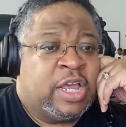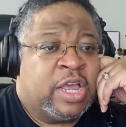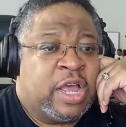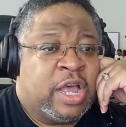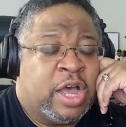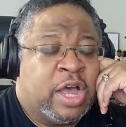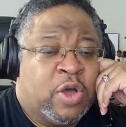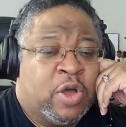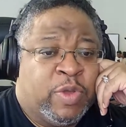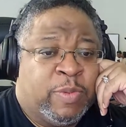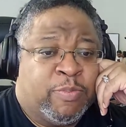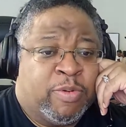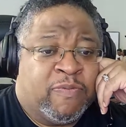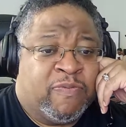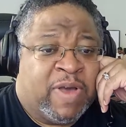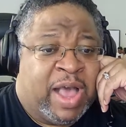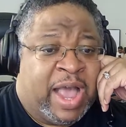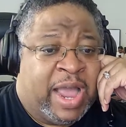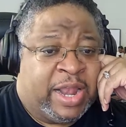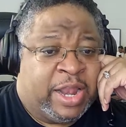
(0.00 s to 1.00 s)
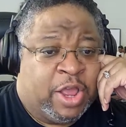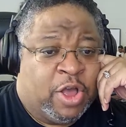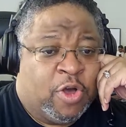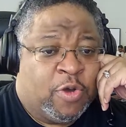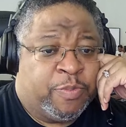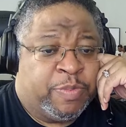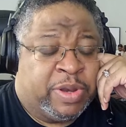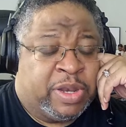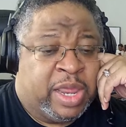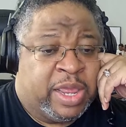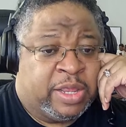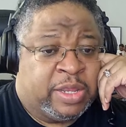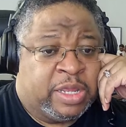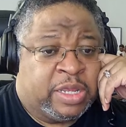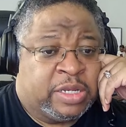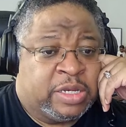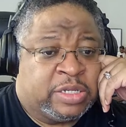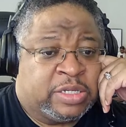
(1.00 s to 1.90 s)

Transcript: Uh, we provide help and, and,